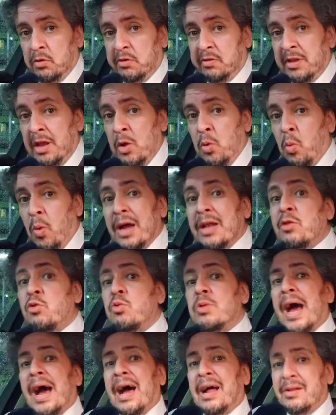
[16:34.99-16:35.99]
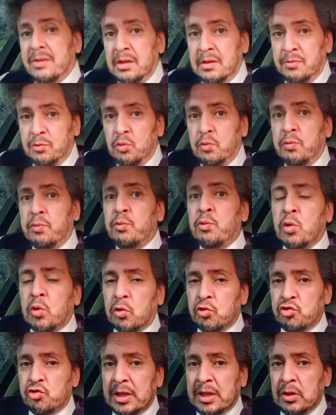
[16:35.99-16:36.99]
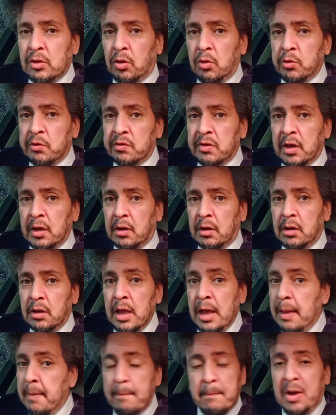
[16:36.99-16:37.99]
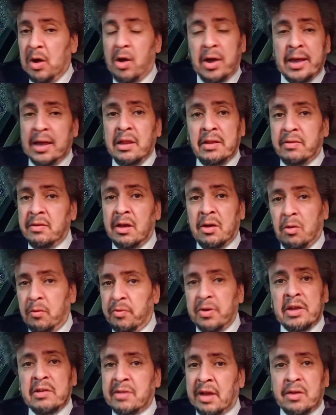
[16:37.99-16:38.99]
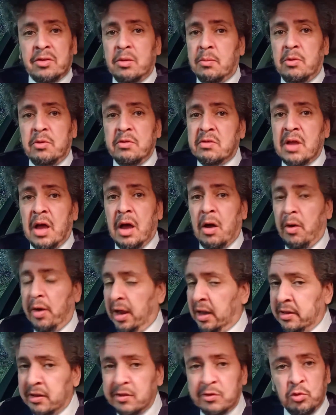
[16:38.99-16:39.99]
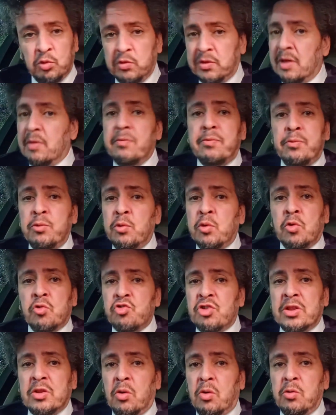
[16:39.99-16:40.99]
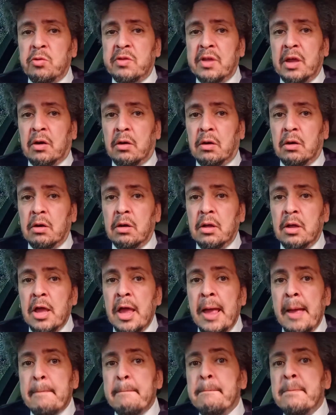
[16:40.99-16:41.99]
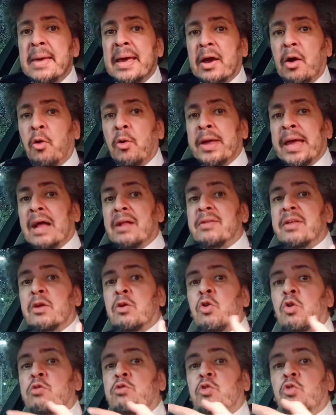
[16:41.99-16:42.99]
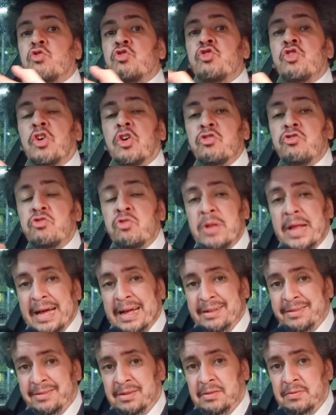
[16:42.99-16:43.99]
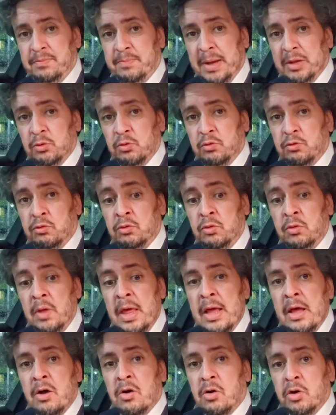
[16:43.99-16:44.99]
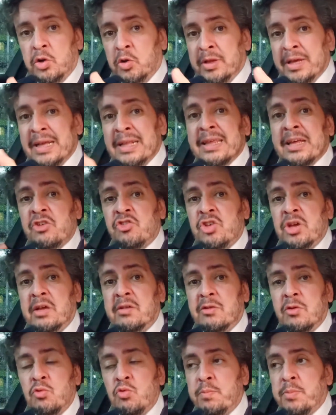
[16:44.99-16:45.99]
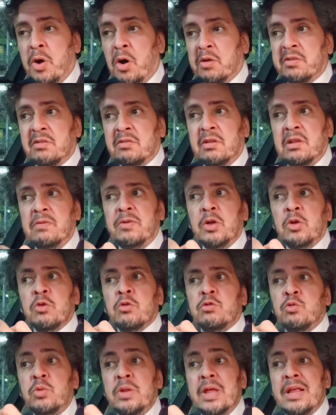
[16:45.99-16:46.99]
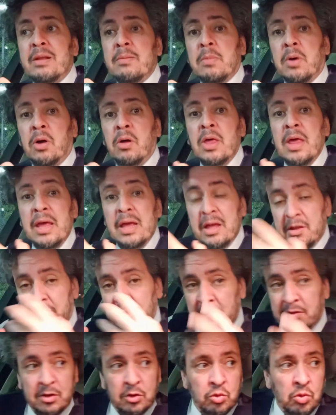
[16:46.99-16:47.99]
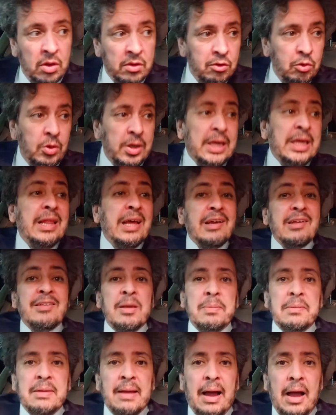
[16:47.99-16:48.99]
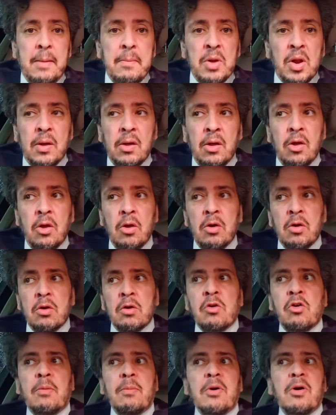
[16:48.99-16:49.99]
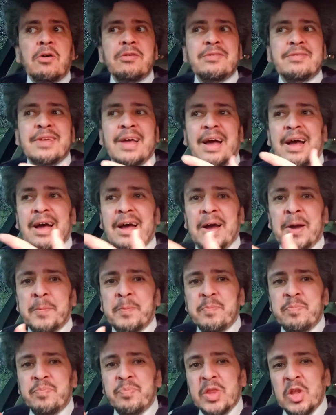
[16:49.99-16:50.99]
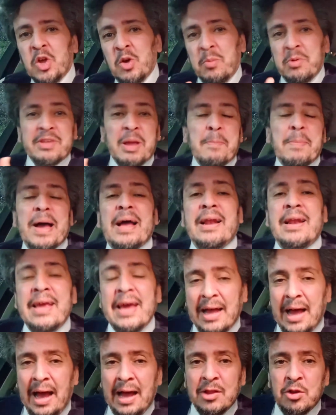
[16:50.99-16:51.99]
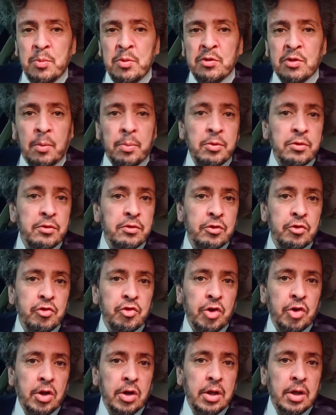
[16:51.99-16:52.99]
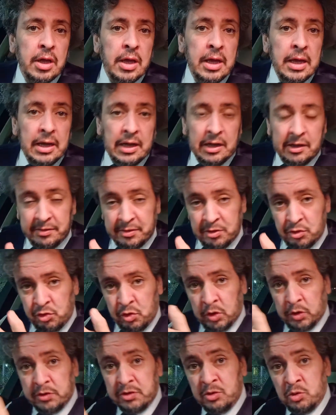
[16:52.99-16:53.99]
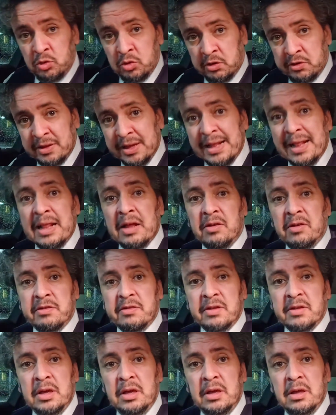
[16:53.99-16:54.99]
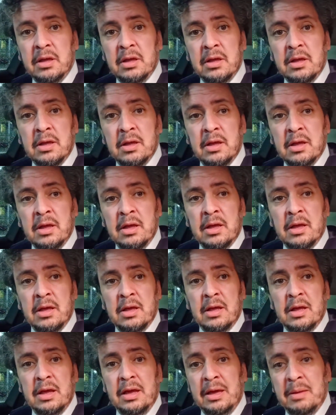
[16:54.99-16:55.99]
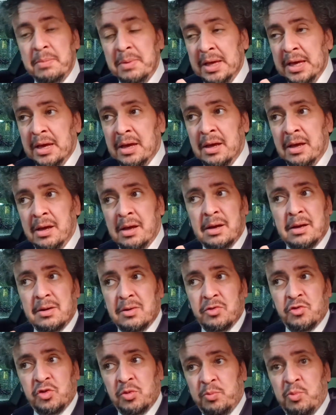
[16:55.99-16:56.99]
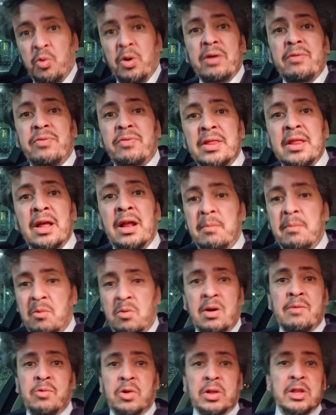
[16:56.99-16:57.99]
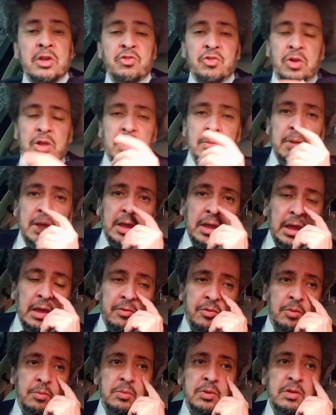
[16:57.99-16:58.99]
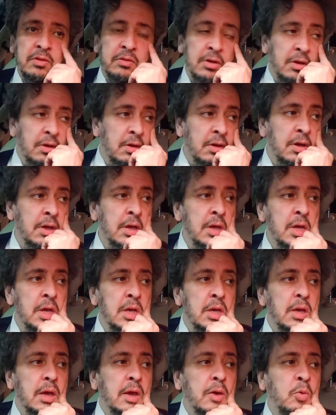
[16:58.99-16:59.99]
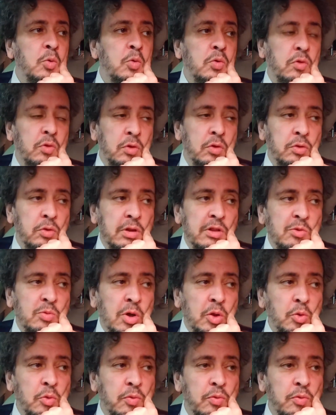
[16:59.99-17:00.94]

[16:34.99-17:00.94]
But in reality, that's exactly what we're doing. It's really just a barrel we're tossing into the ocean. But look, when we change the narrative on top of it, we're basically koshering pork. That means that suddenly this unacceptable situation starts to resonate with more and more people. And if I keep going in this direction, well, I might eventually have people writing to me saying, listen, your story about the barrel, I'm interested in that.